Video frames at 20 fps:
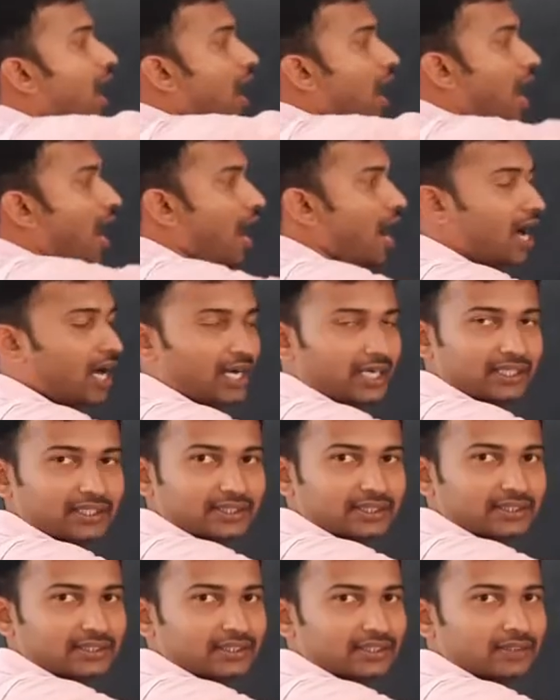
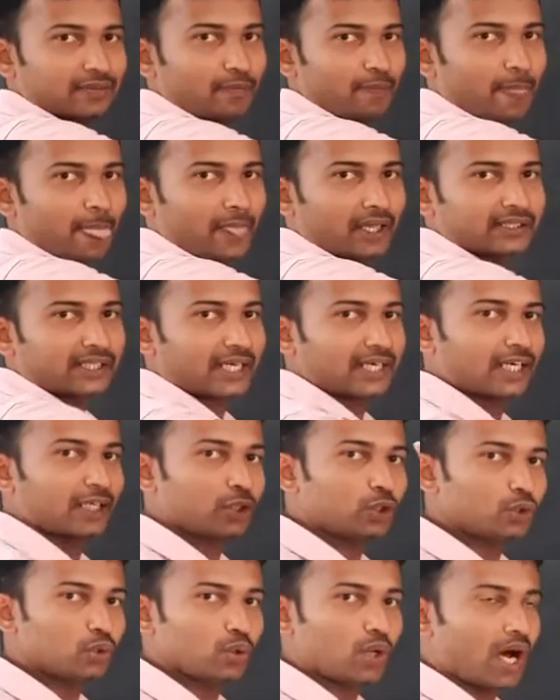arcs. There are
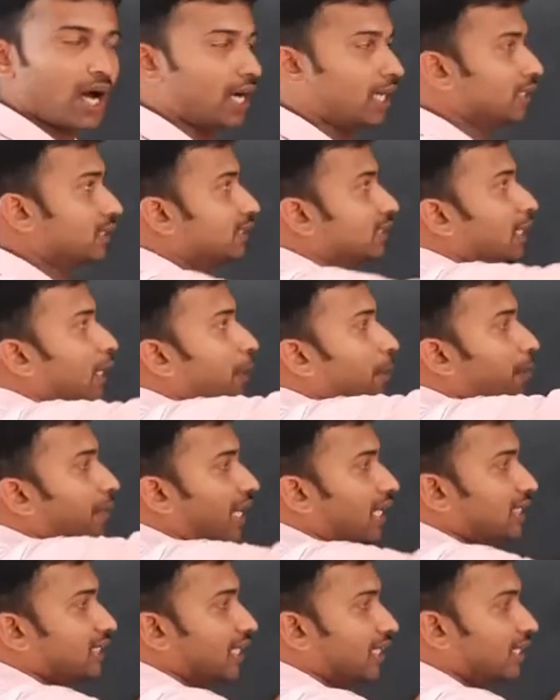two arcs,
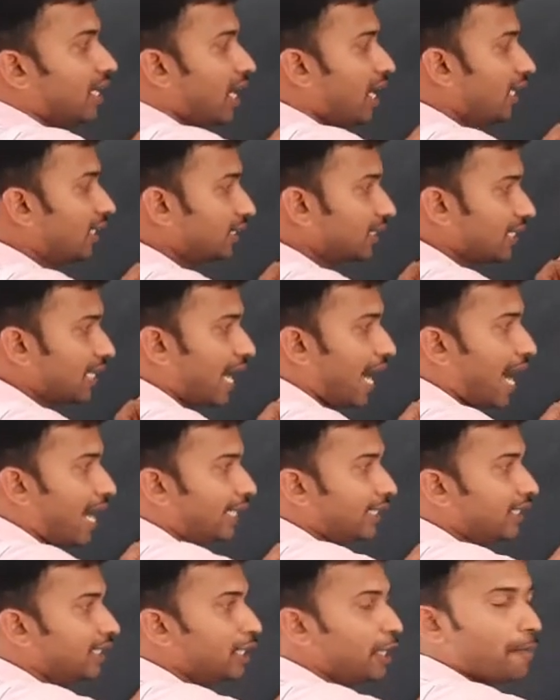major arc
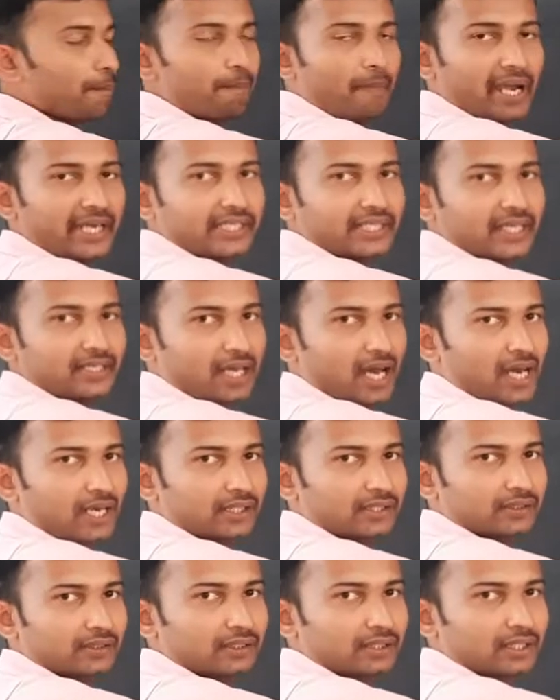and minor arc.